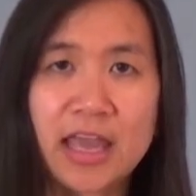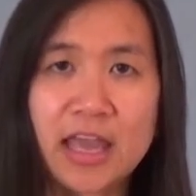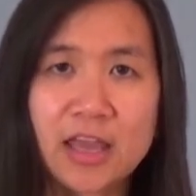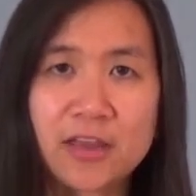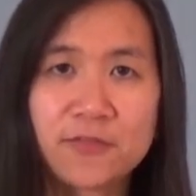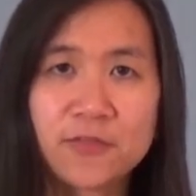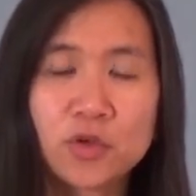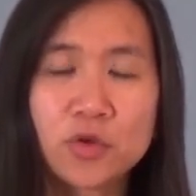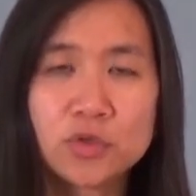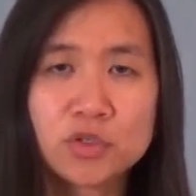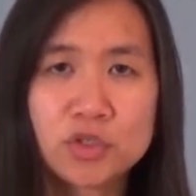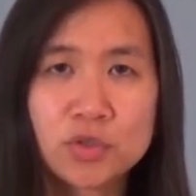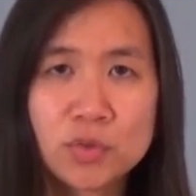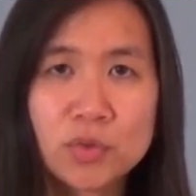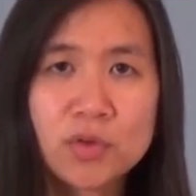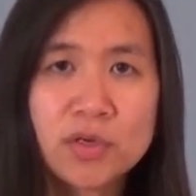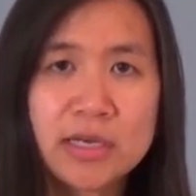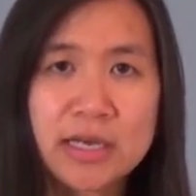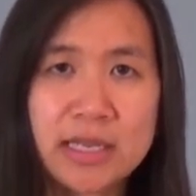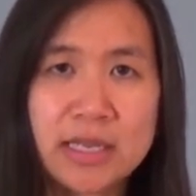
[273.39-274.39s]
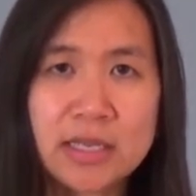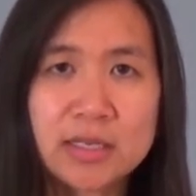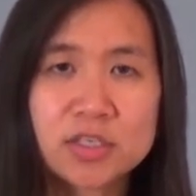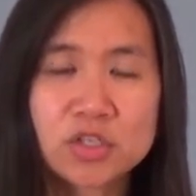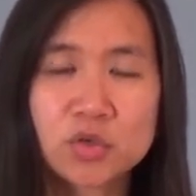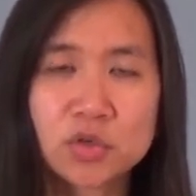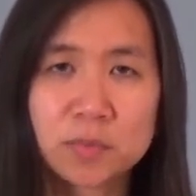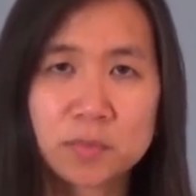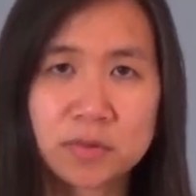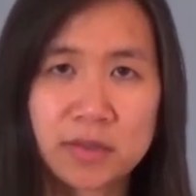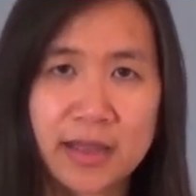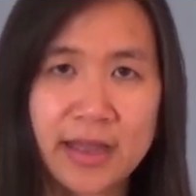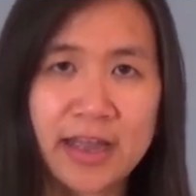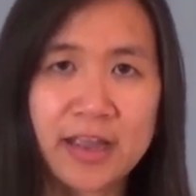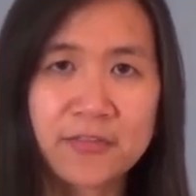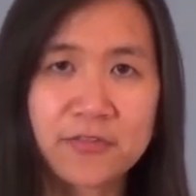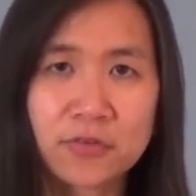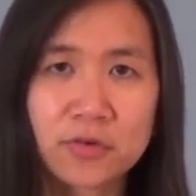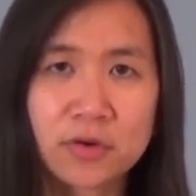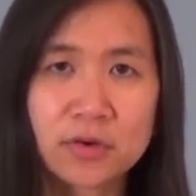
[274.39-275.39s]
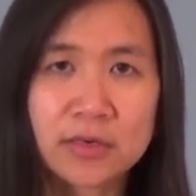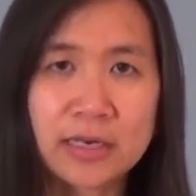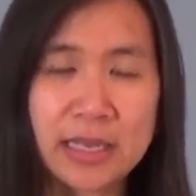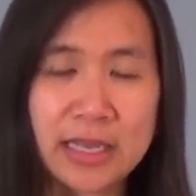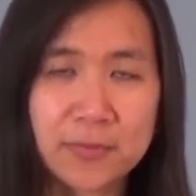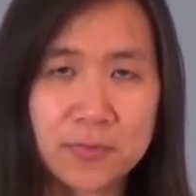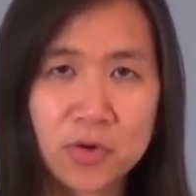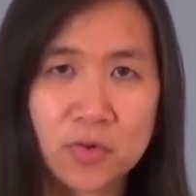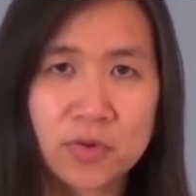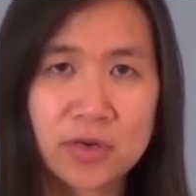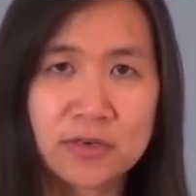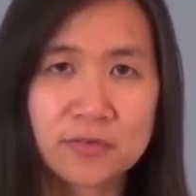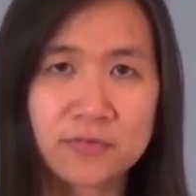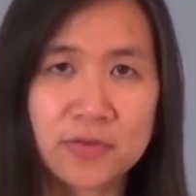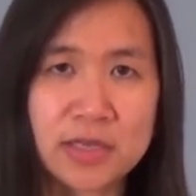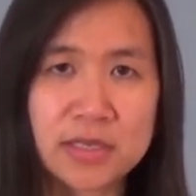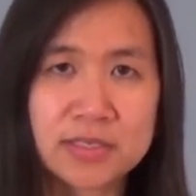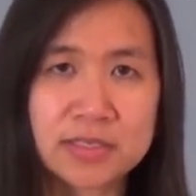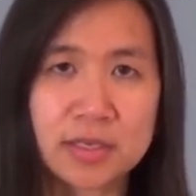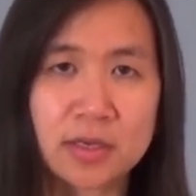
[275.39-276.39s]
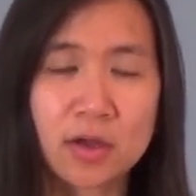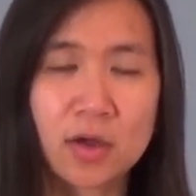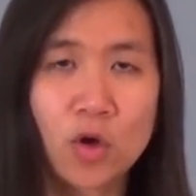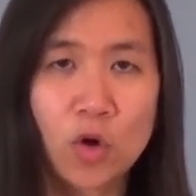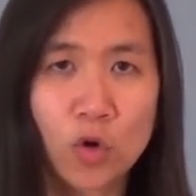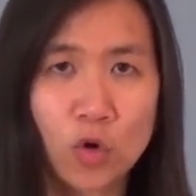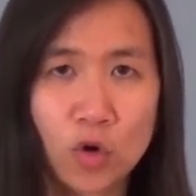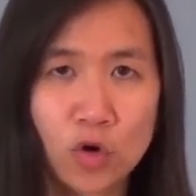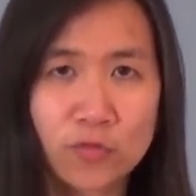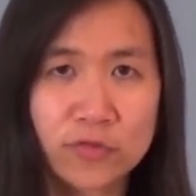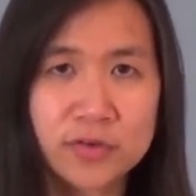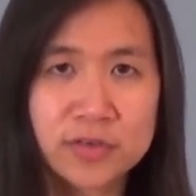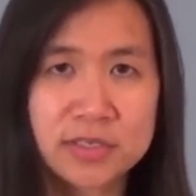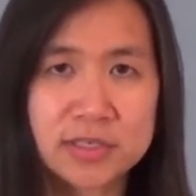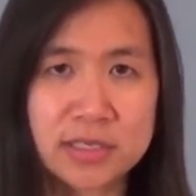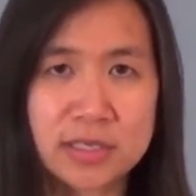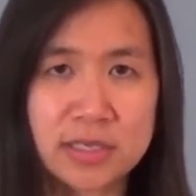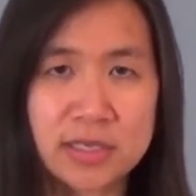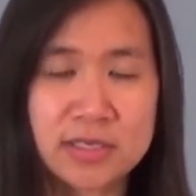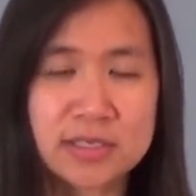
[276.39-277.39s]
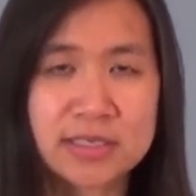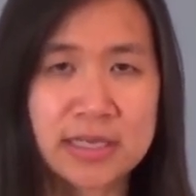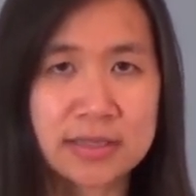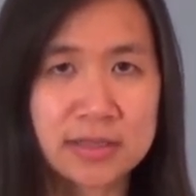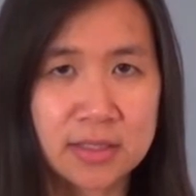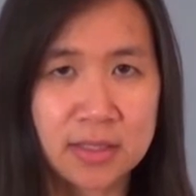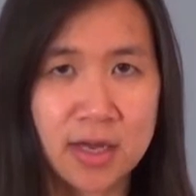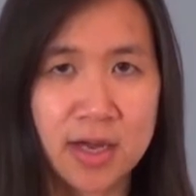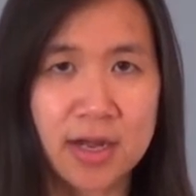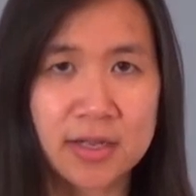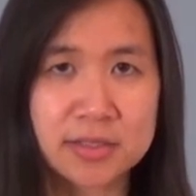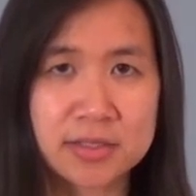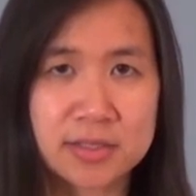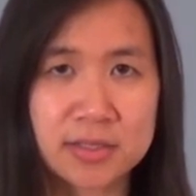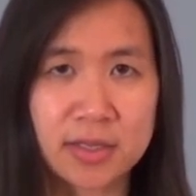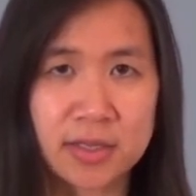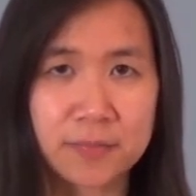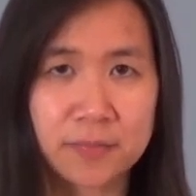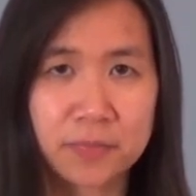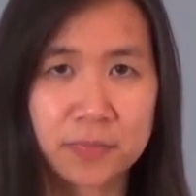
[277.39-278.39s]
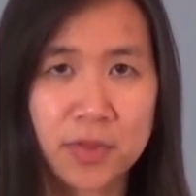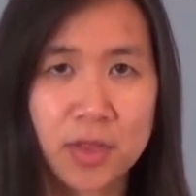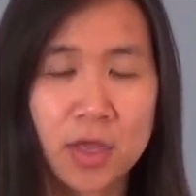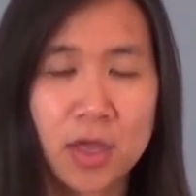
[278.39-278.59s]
If you do need to apply for an immigrant visa overseas at the consulate,